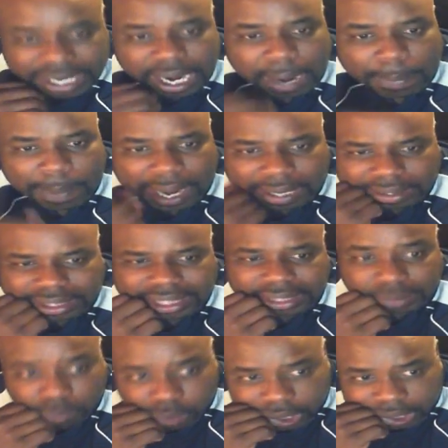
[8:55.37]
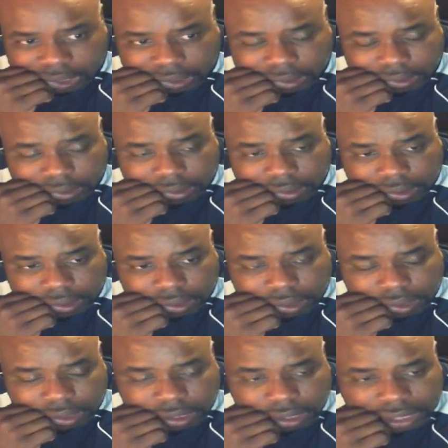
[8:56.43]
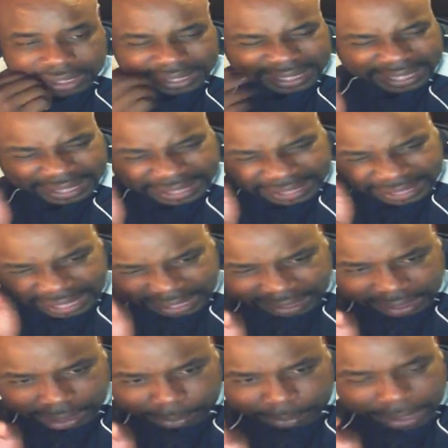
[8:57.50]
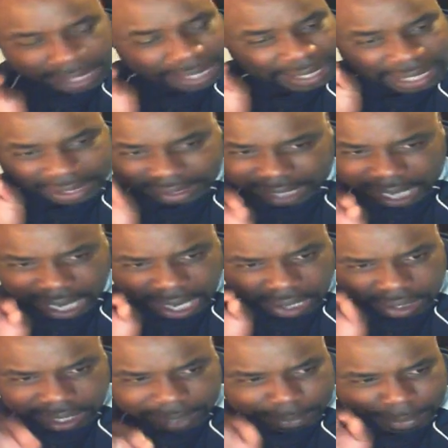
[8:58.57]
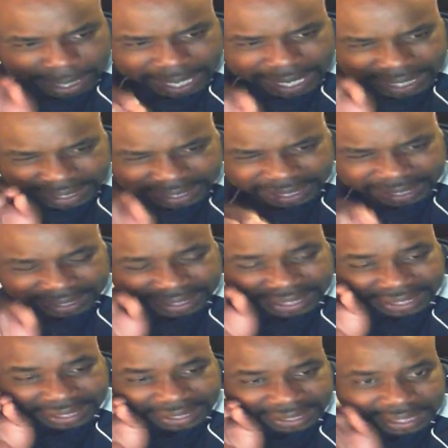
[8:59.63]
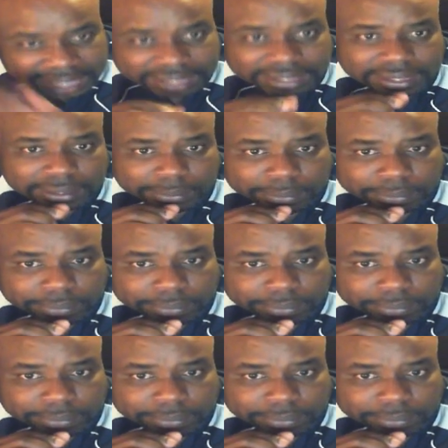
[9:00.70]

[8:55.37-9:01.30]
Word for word: about this world, this system. That's all it means is the system.